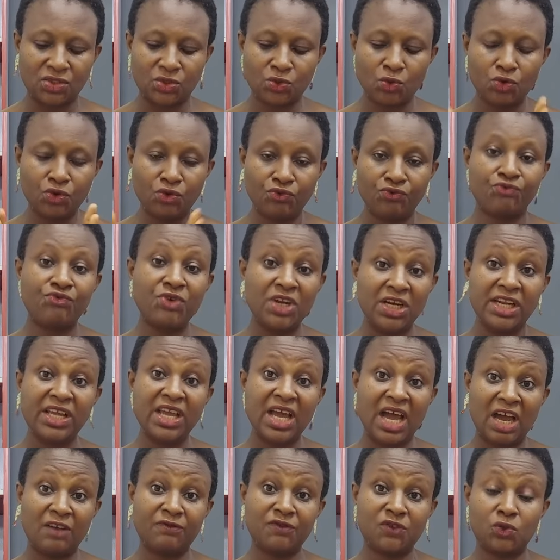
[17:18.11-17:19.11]
so you really
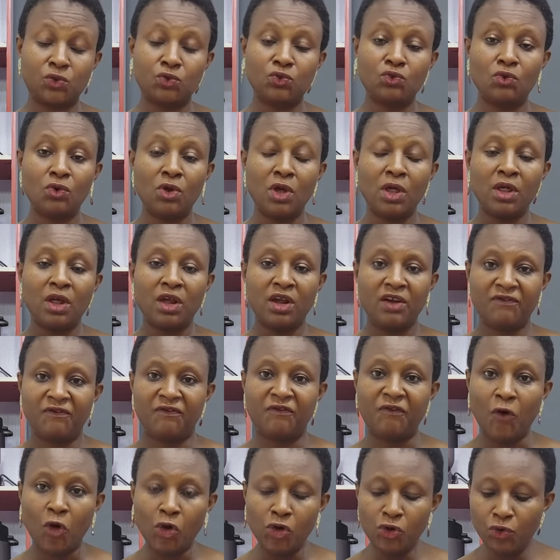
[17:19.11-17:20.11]
have to
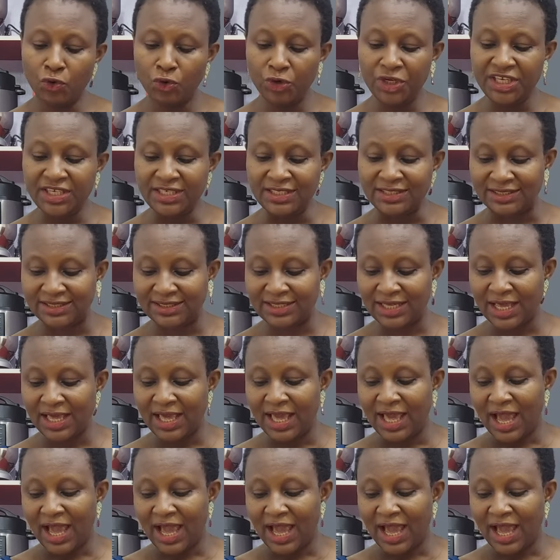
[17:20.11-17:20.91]
follow it.